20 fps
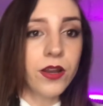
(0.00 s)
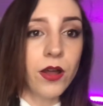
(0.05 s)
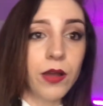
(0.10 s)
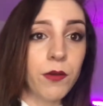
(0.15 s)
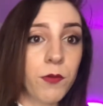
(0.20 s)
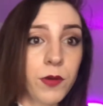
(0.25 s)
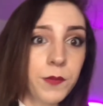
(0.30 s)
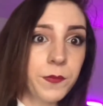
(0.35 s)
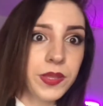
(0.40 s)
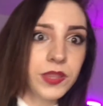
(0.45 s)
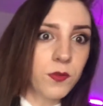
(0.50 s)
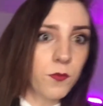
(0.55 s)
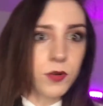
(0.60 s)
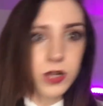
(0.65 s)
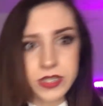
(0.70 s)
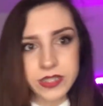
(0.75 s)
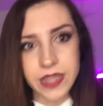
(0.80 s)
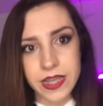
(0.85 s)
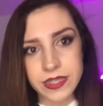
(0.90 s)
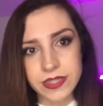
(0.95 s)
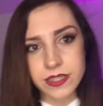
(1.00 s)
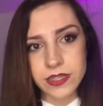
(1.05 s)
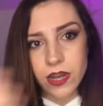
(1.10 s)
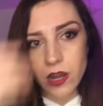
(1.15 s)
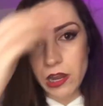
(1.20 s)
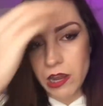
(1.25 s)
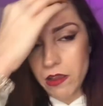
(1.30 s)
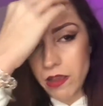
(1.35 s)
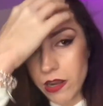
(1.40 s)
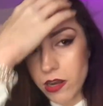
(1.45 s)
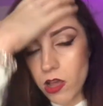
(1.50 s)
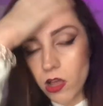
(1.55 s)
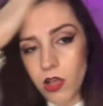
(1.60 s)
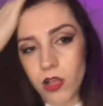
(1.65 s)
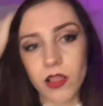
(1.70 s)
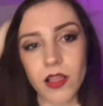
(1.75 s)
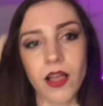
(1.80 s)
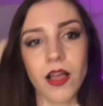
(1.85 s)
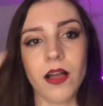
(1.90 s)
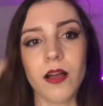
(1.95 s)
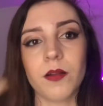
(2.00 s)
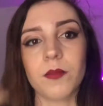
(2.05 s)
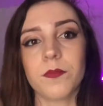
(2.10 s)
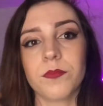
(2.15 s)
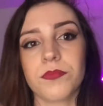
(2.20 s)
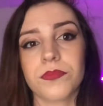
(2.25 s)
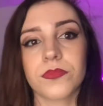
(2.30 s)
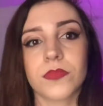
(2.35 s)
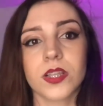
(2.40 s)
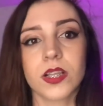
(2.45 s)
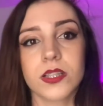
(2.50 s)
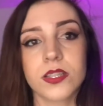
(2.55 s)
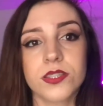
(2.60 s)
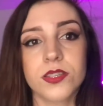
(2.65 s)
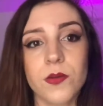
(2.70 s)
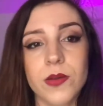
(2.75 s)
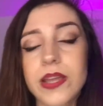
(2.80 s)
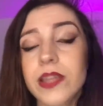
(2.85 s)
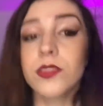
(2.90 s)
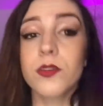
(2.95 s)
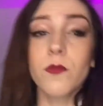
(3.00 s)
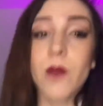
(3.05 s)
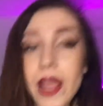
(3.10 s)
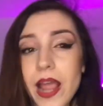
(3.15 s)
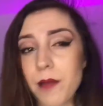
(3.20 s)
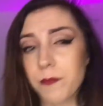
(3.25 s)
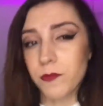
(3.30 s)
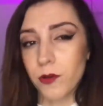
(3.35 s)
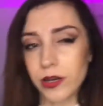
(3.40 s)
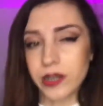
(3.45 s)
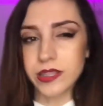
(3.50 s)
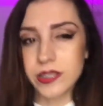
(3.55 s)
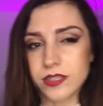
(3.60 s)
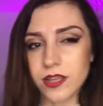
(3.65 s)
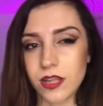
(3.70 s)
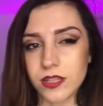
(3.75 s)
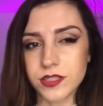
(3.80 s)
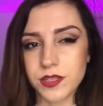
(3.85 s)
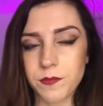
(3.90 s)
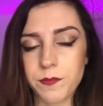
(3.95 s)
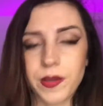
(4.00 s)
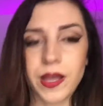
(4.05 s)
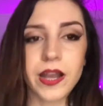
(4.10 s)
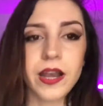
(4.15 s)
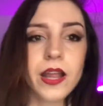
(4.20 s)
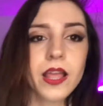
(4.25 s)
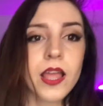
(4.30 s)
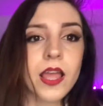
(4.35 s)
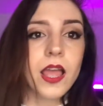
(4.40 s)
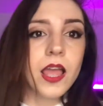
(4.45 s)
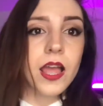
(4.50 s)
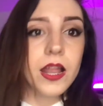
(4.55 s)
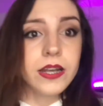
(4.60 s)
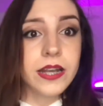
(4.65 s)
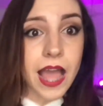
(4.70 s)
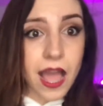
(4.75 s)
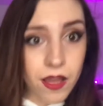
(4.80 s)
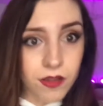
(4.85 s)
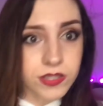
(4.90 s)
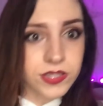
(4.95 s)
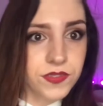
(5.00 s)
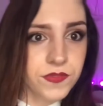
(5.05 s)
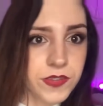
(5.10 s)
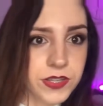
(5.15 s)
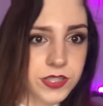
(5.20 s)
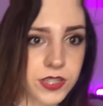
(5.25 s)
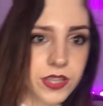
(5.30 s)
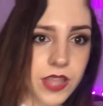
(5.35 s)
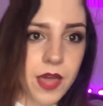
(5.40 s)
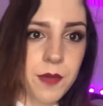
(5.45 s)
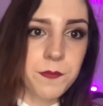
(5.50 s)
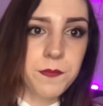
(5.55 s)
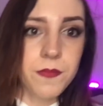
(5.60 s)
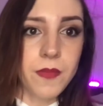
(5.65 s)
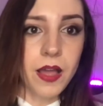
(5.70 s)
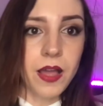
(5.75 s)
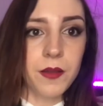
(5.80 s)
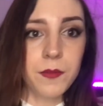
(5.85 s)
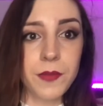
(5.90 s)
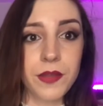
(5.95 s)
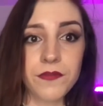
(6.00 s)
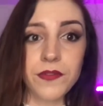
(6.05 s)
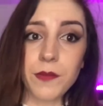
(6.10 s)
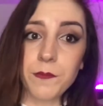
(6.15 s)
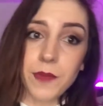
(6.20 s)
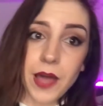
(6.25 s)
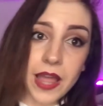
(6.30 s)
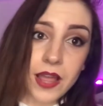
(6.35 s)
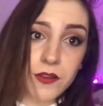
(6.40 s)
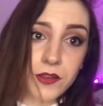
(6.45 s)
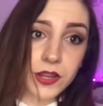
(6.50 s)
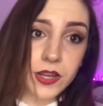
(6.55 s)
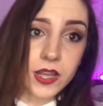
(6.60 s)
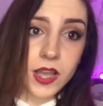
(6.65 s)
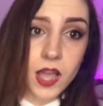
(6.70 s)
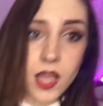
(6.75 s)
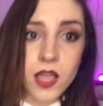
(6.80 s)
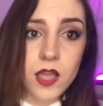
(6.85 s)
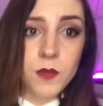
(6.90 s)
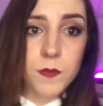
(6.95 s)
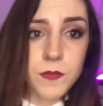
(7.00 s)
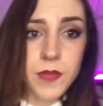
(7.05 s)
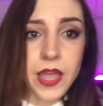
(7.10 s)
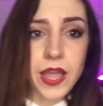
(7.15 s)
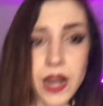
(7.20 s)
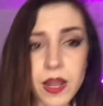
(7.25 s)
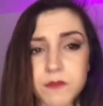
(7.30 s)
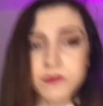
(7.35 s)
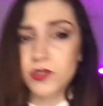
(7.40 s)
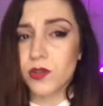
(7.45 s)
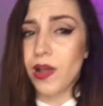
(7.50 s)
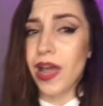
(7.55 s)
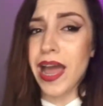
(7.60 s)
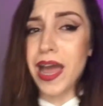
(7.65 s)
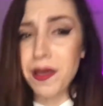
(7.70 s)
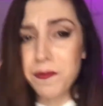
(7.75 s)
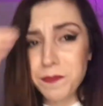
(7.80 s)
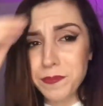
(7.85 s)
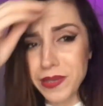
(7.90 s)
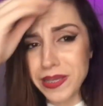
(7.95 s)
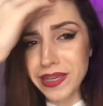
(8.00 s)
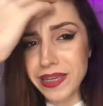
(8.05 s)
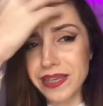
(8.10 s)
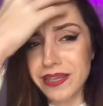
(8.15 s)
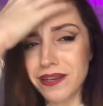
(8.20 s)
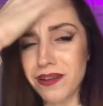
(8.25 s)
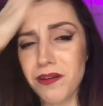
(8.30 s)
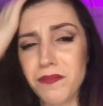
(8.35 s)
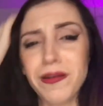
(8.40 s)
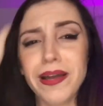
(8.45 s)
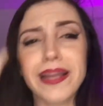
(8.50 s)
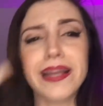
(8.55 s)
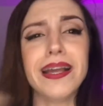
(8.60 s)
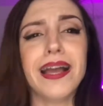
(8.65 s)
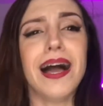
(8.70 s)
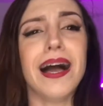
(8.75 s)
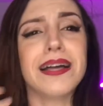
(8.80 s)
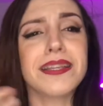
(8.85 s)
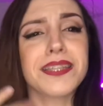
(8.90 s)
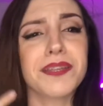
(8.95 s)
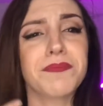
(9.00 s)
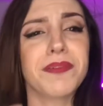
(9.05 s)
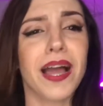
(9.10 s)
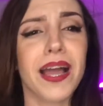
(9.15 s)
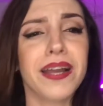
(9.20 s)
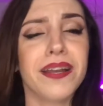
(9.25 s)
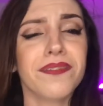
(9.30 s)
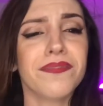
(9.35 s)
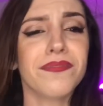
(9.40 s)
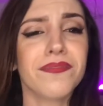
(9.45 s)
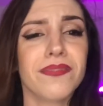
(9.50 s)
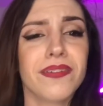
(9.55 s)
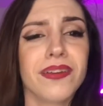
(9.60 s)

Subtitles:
know, it wouldn't be the worst case scenario at all. So either way, I'm going to this concert, but now it's official that, my friend Bio can come, and I'm so happy, and oh my gosh, I'm kind of